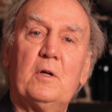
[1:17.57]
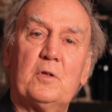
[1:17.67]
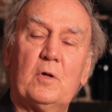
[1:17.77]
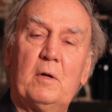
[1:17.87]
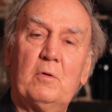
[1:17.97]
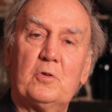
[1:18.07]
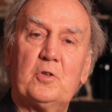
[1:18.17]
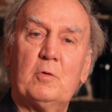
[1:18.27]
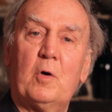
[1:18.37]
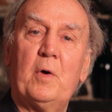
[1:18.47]
So I'm not
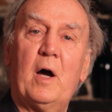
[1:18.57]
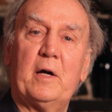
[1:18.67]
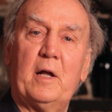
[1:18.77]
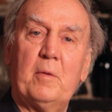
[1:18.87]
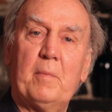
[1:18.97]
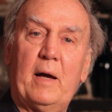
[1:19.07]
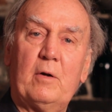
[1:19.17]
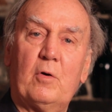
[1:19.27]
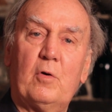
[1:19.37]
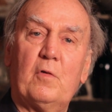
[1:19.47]
sure what we are getting
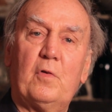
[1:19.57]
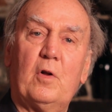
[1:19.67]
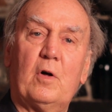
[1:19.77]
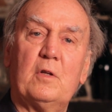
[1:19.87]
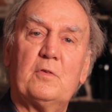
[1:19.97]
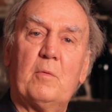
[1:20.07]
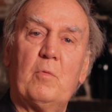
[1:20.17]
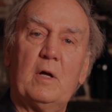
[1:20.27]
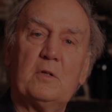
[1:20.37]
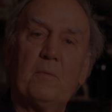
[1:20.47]
back, not an awful lot in some
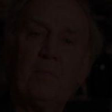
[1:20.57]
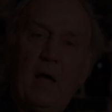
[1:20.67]
ways.